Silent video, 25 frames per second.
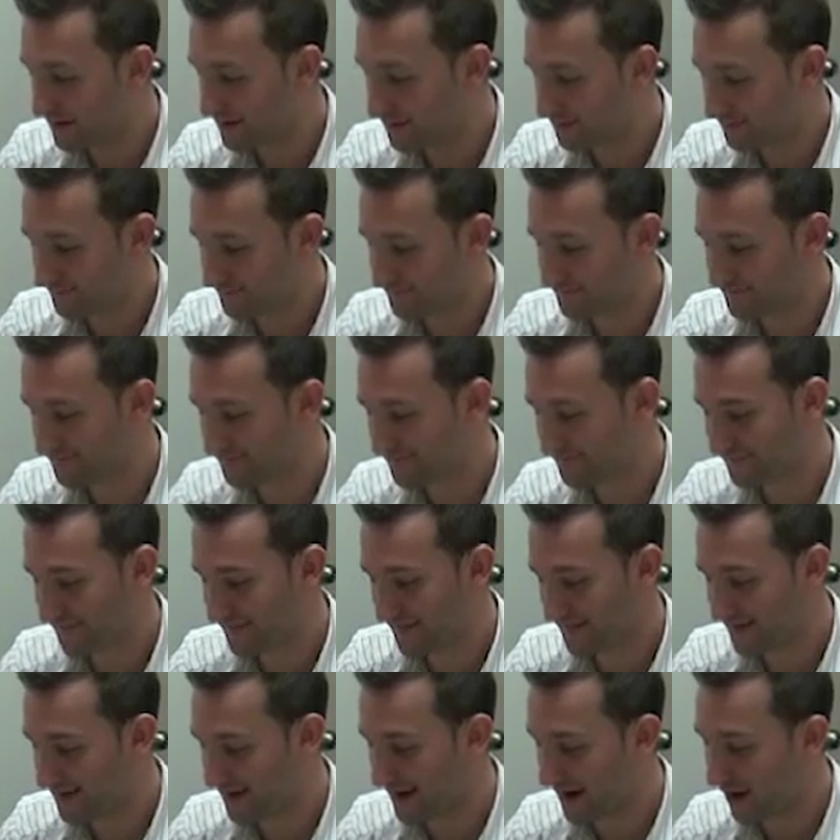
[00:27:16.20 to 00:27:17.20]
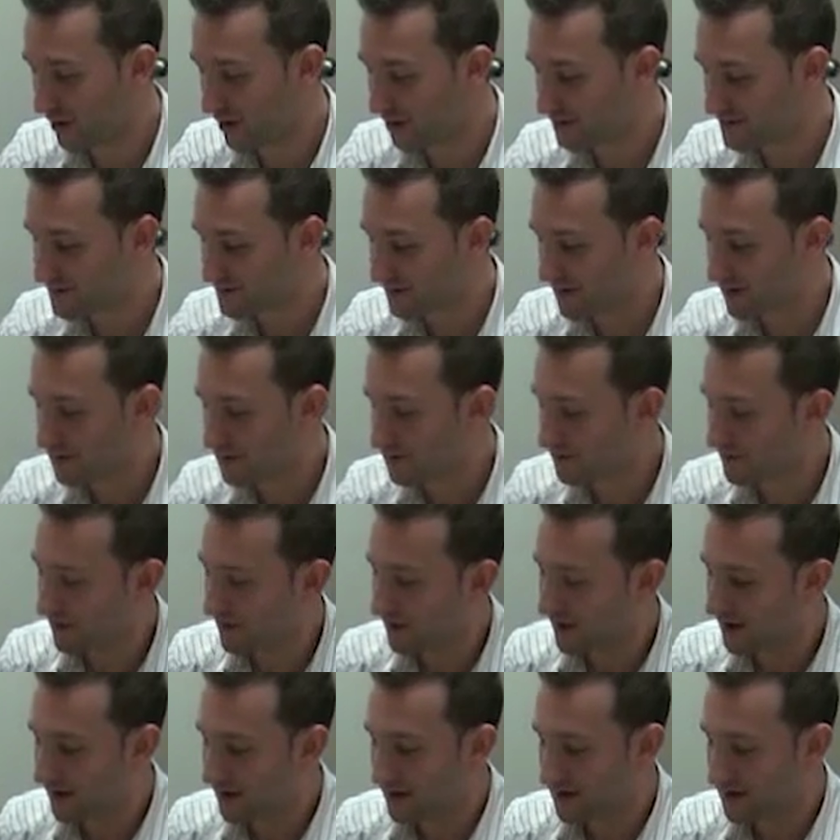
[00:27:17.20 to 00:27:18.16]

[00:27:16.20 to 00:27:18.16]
Yep. Now also,